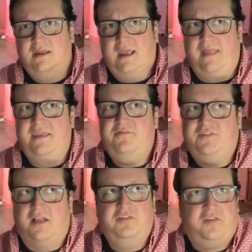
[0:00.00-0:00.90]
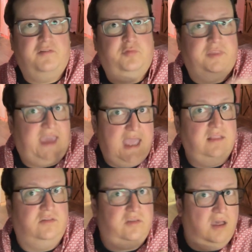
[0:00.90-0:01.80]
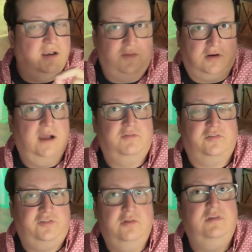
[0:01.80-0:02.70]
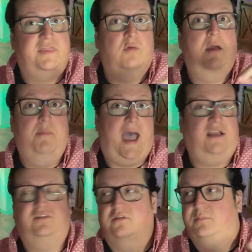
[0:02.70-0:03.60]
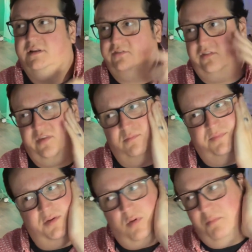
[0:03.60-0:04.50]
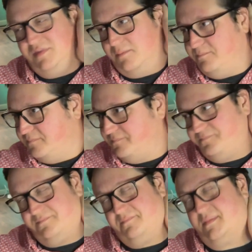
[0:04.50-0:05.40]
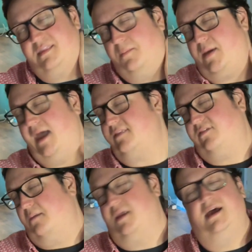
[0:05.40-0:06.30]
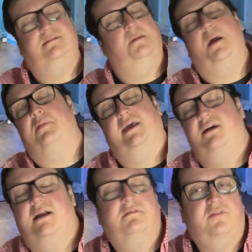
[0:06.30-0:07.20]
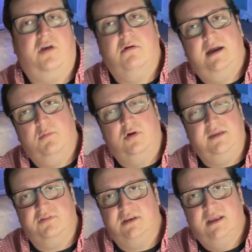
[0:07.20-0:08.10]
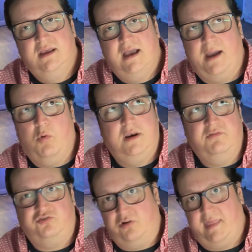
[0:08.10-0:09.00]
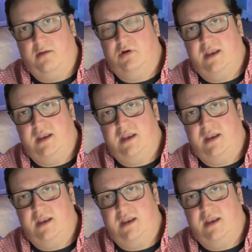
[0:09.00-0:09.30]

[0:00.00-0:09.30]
And they've done stuff with kids on other covers too that they went back to, but just the one with the pets, I'm not playing around. So I won't even show that one.